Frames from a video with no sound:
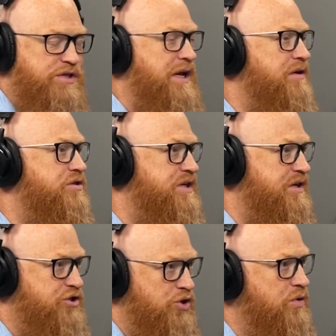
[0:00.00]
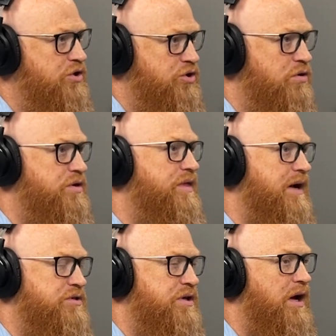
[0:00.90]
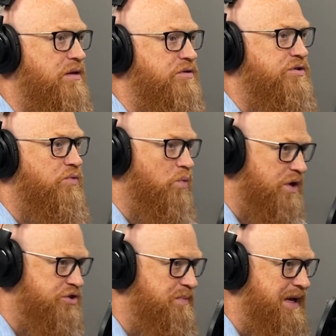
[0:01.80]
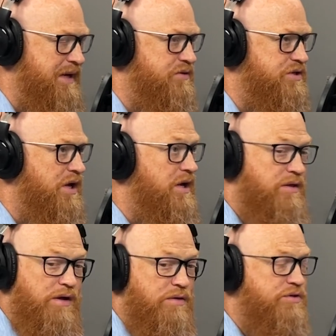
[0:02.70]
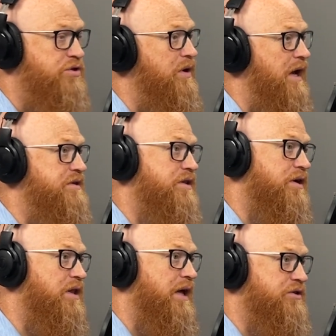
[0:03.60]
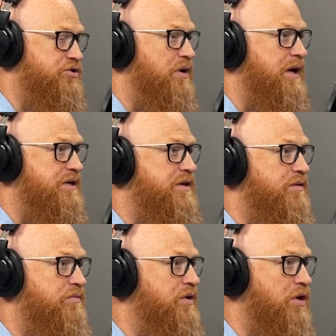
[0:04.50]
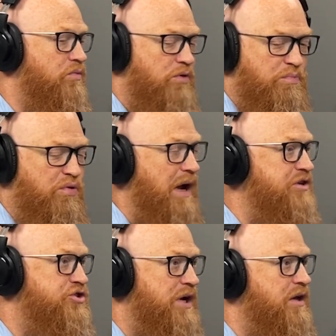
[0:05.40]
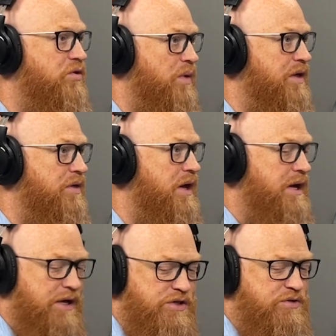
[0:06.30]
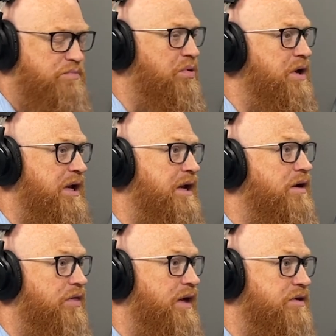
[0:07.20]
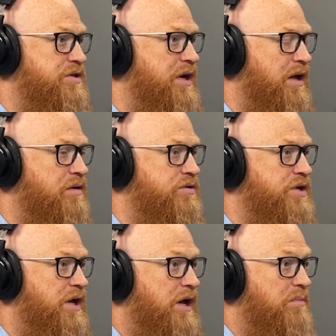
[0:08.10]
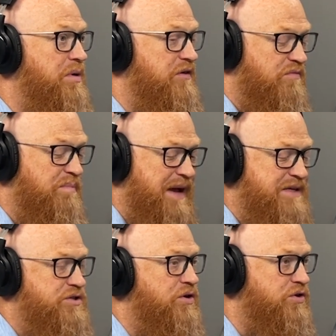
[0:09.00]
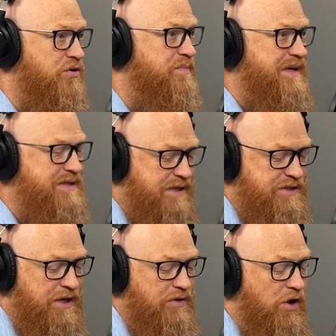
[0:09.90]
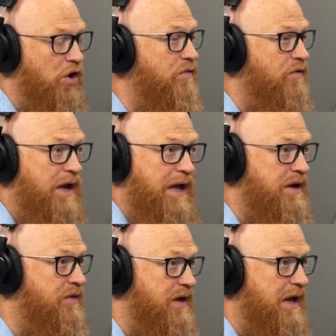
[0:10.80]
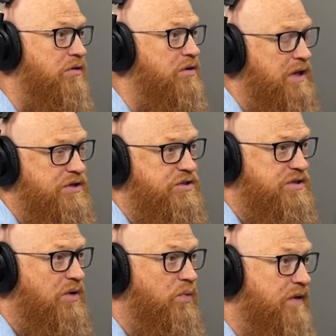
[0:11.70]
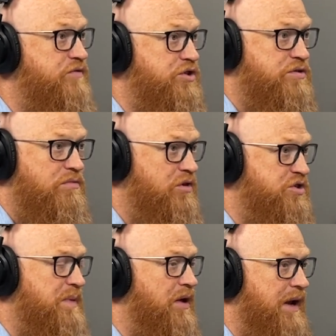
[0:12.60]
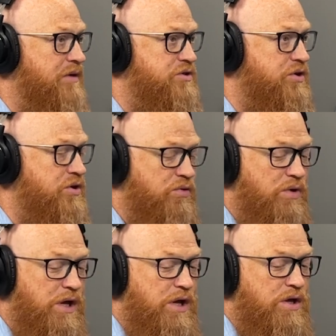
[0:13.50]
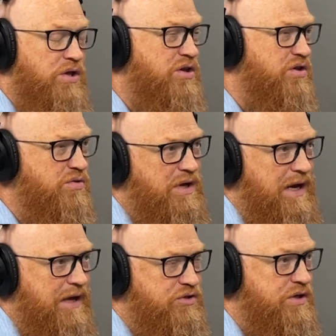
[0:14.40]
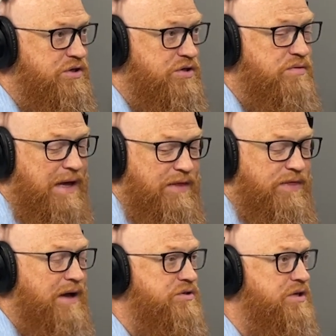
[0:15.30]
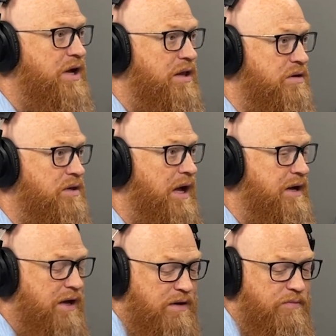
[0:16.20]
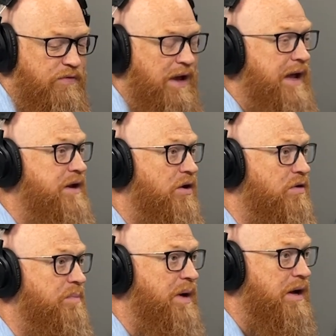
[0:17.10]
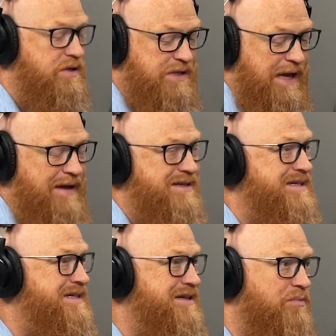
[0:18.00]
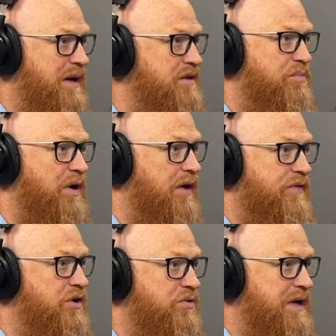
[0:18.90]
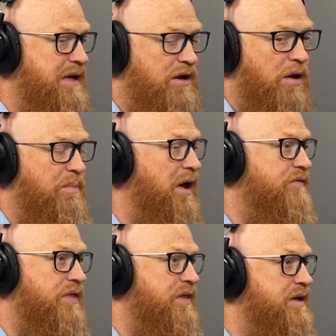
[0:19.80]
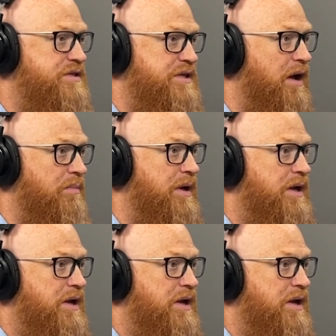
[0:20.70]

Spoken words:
standard says you can charge $1,000, which means the other two guys that the client's trying to, price check you with is putting it at $1,000. But if based on your business and the overhead and the calculations that we've just spelled out to you, you can actually do that $1,000 line item for $800 and still make the profit you need above and then some,